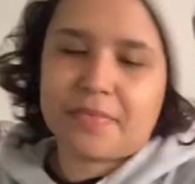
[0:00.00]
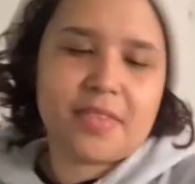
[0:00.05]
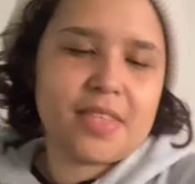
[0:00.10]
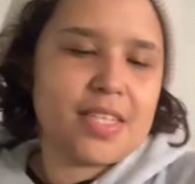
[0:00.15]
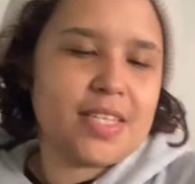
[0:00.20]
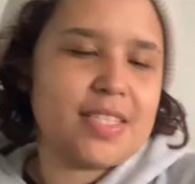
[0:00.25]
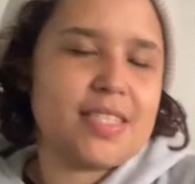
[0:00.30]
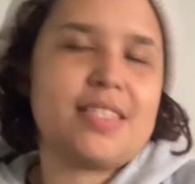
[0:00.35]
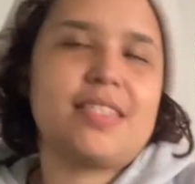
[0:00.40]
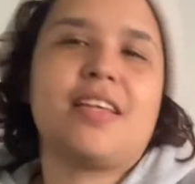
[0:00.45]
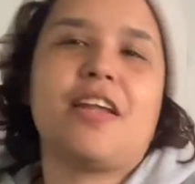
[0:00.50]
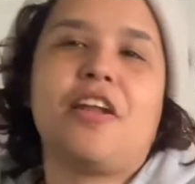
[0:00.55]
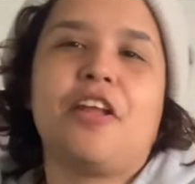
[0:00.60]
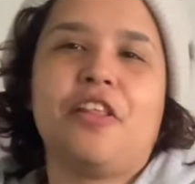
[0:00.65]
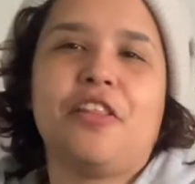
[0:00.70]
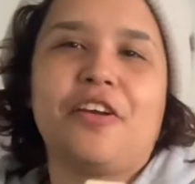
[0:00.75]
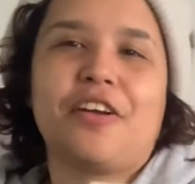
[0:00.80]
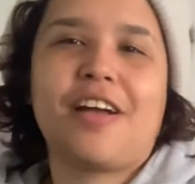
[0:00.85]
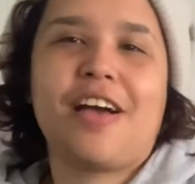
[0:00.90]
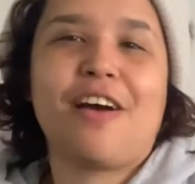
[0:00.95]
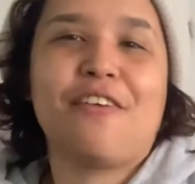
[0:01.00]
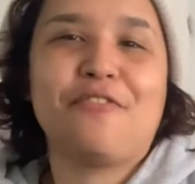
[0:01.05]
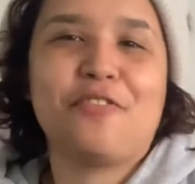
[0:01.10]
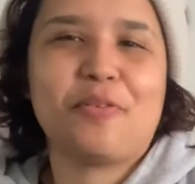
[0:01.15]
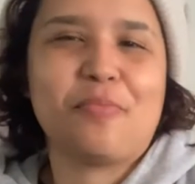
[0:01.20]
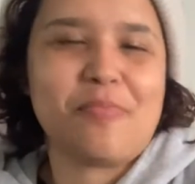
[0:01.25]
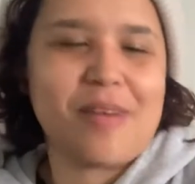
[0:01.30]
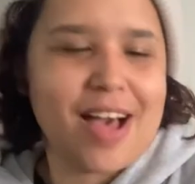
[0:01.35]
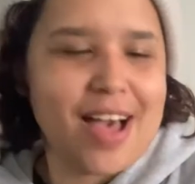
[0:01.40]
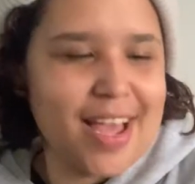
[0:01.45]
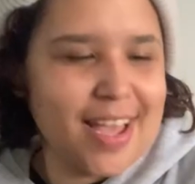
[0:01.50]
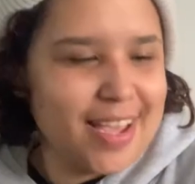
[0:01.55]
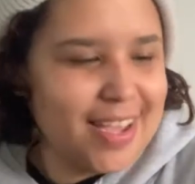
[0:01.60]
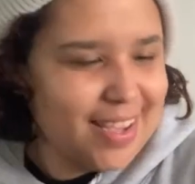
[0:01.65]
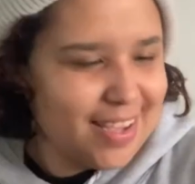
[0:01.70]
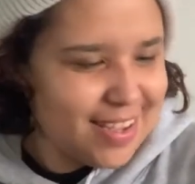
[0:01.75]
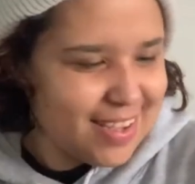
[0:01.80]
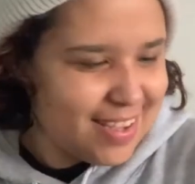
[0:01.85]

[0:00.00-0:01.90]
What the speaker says: This is another cover by